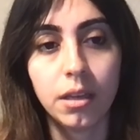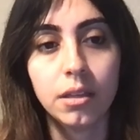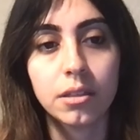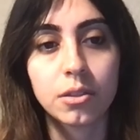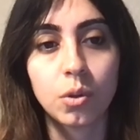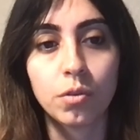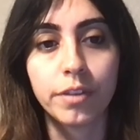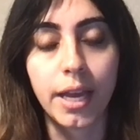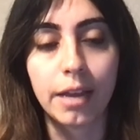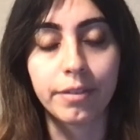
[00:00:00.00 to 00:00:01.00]
So we
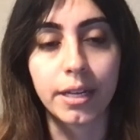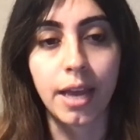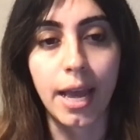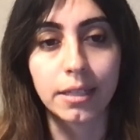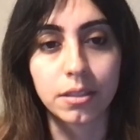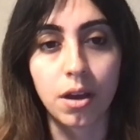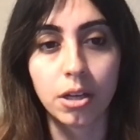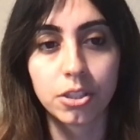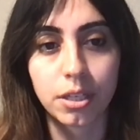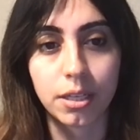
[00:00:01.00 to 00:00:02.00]
have an ads
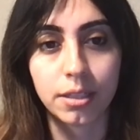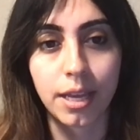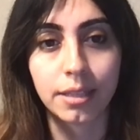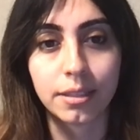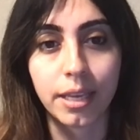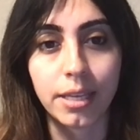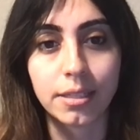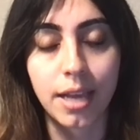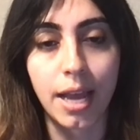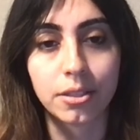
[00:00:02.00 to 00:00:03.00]
auction that takes
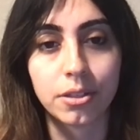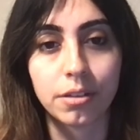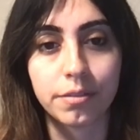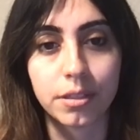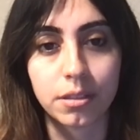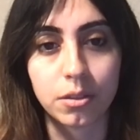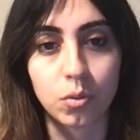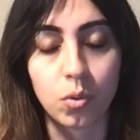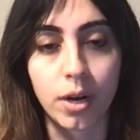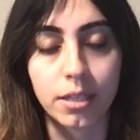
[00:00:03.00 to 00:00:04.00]
ads relevance
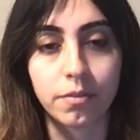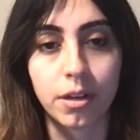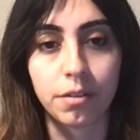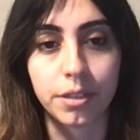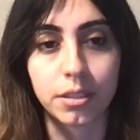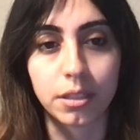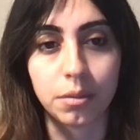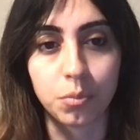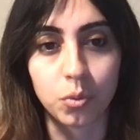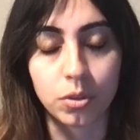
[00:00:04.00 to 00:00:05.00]
score as one of its
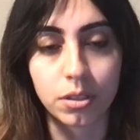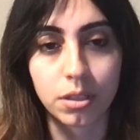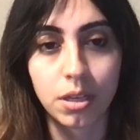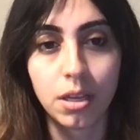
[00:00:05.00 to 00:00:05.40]
inputs